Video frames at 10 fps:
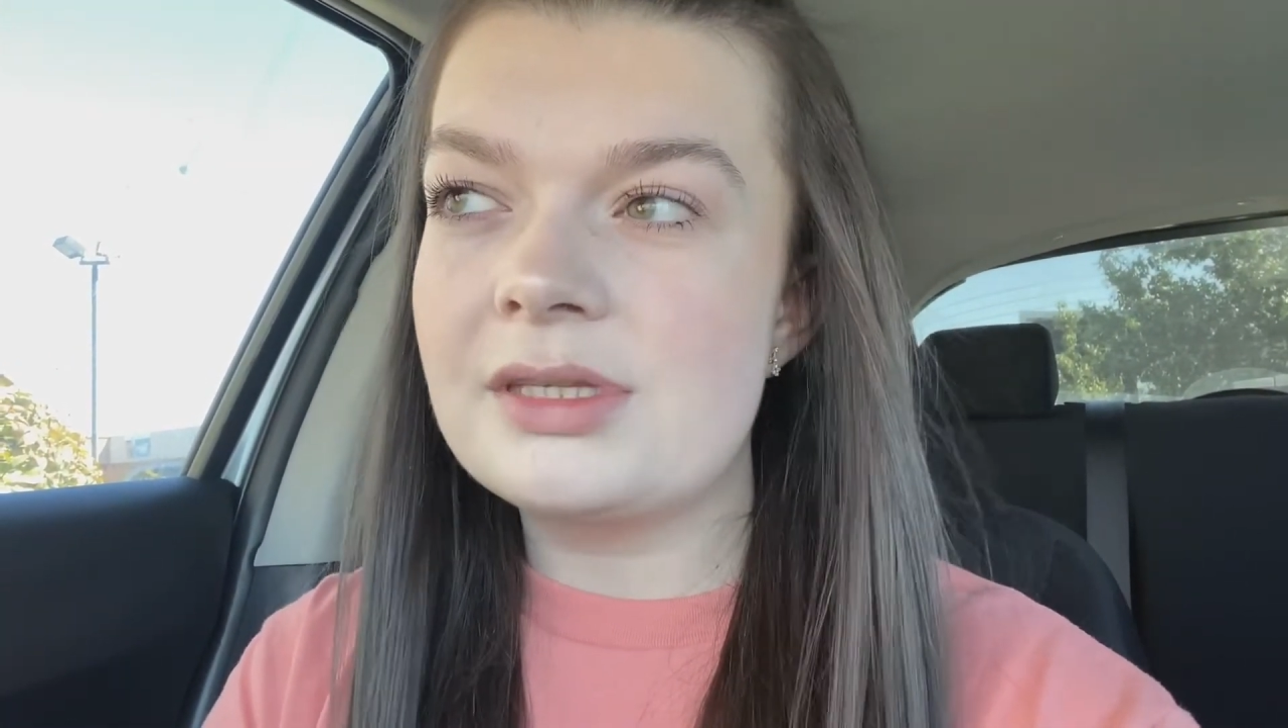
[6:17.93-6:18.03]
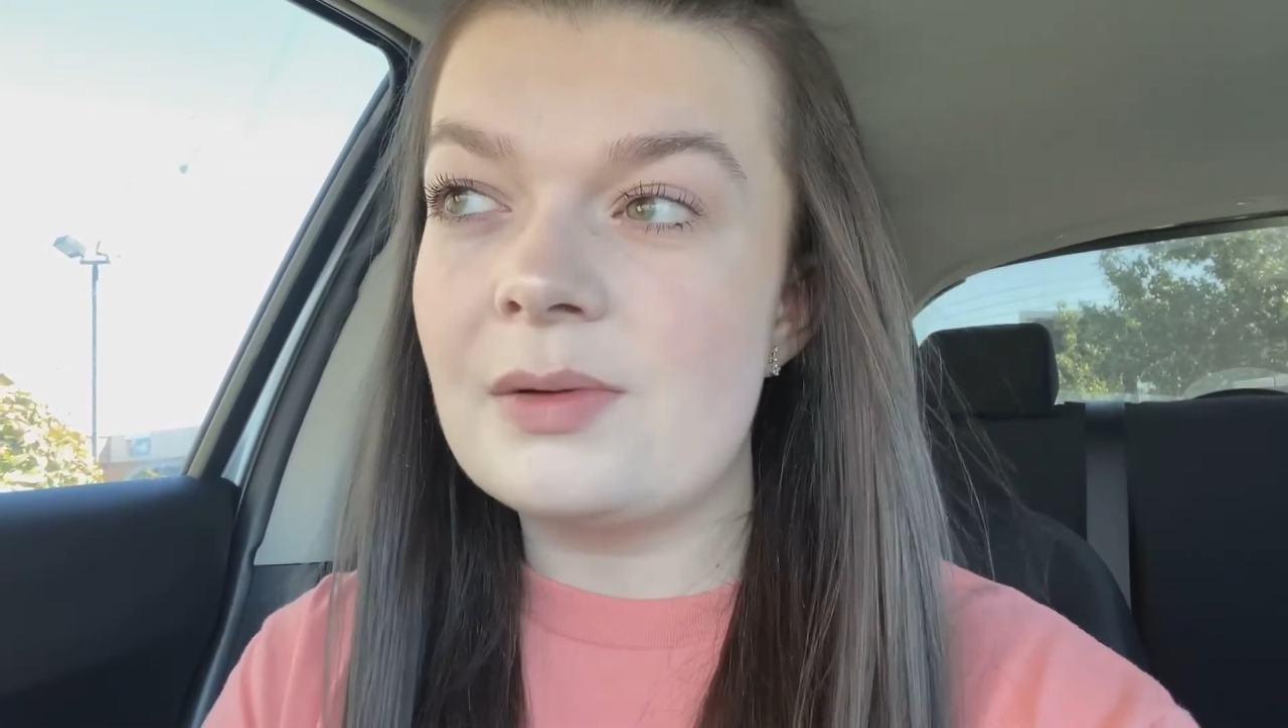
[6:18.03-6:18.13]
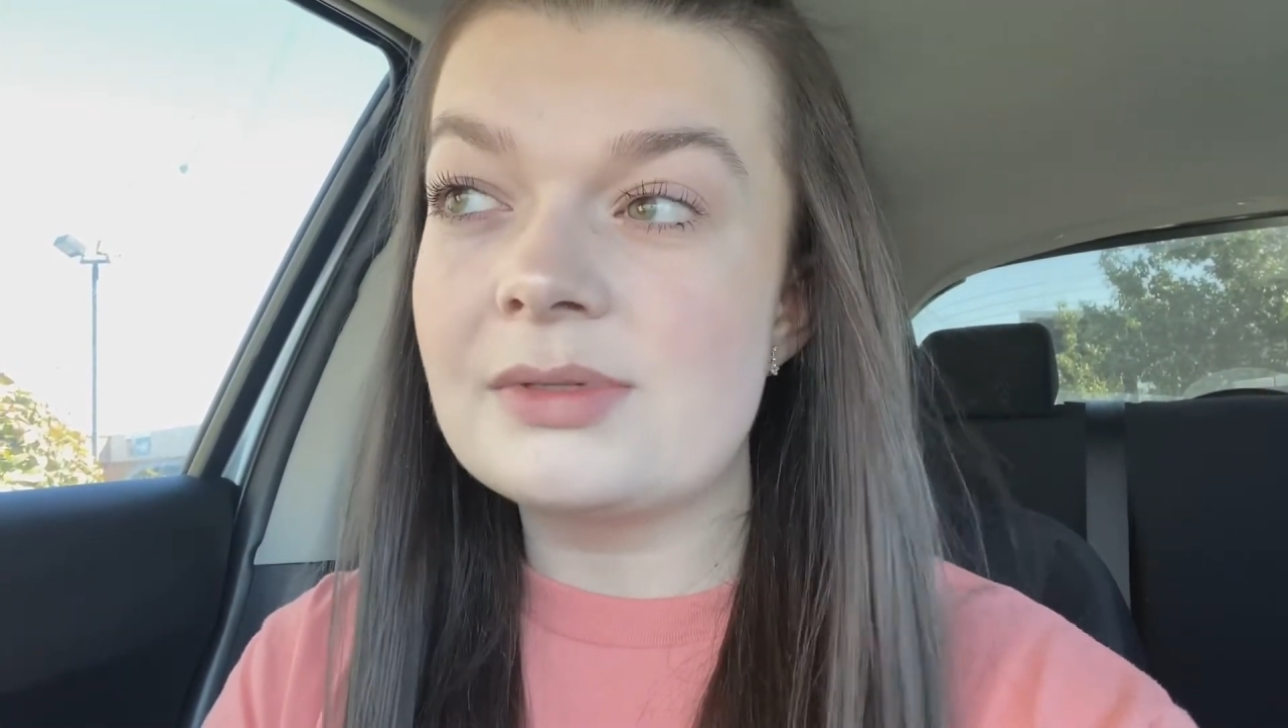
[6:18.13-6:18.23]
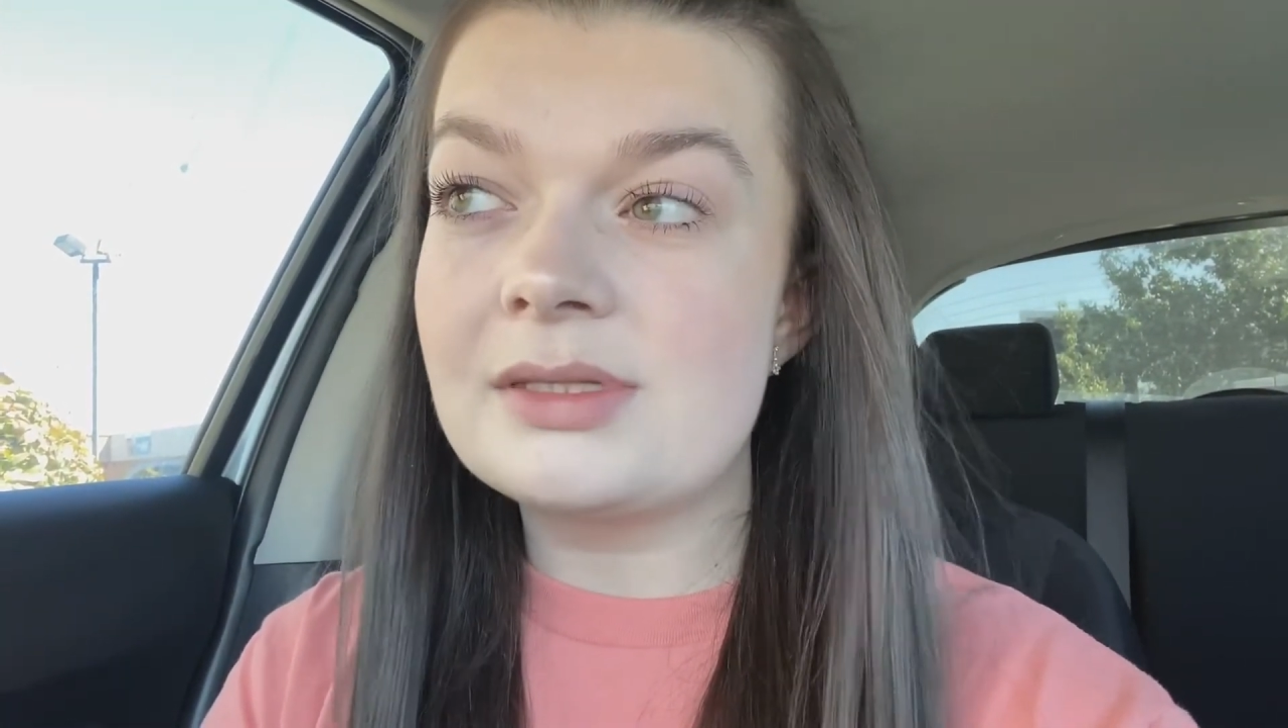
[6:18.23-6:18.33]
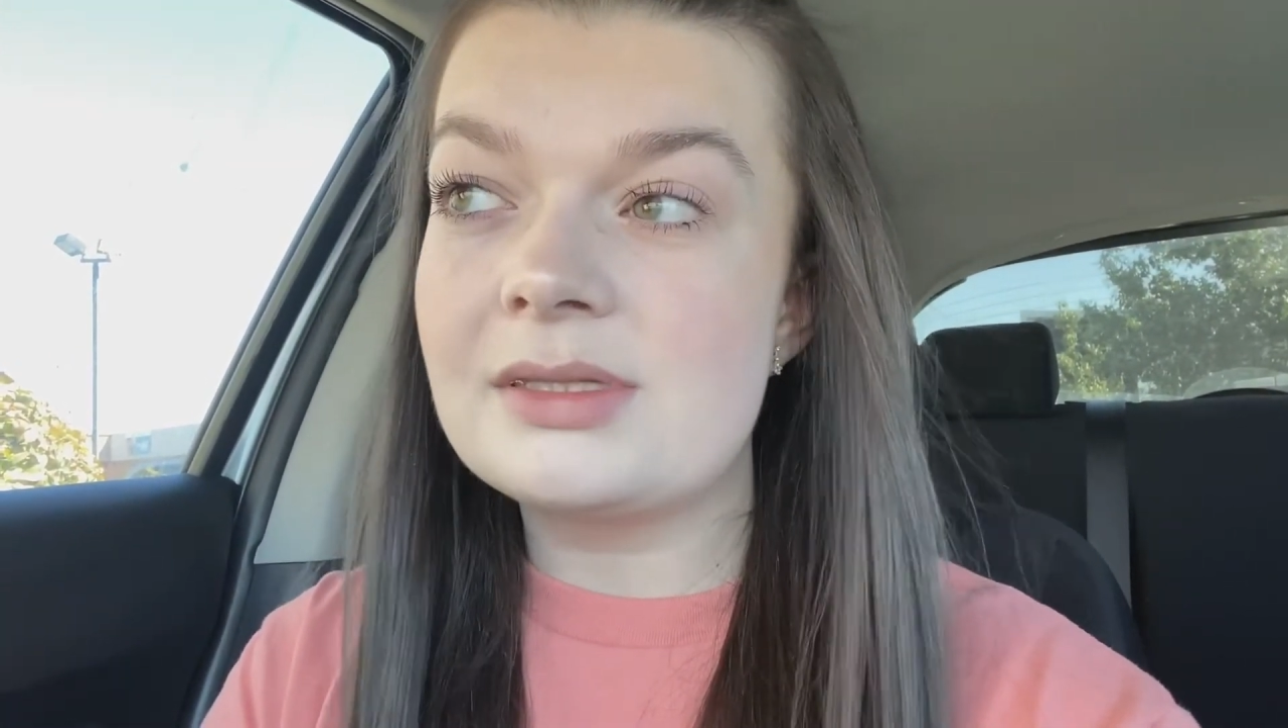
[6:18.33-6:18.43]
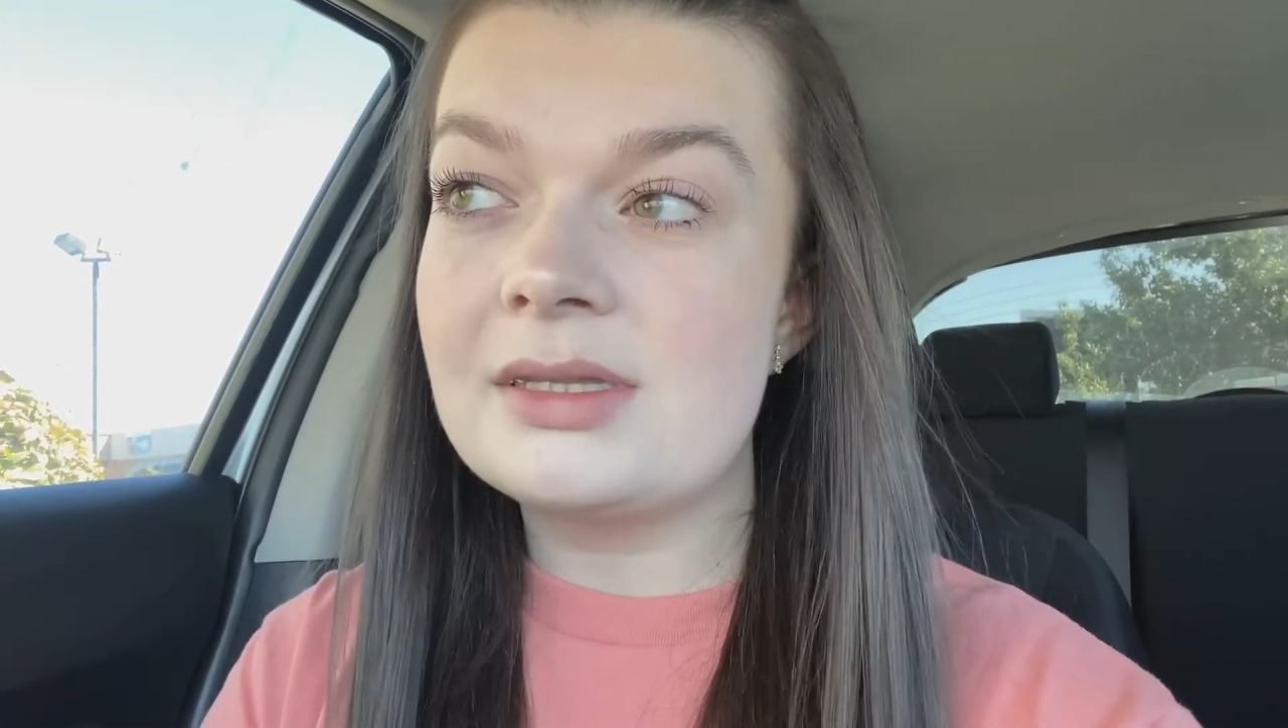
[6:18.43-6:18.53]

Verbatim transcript: that was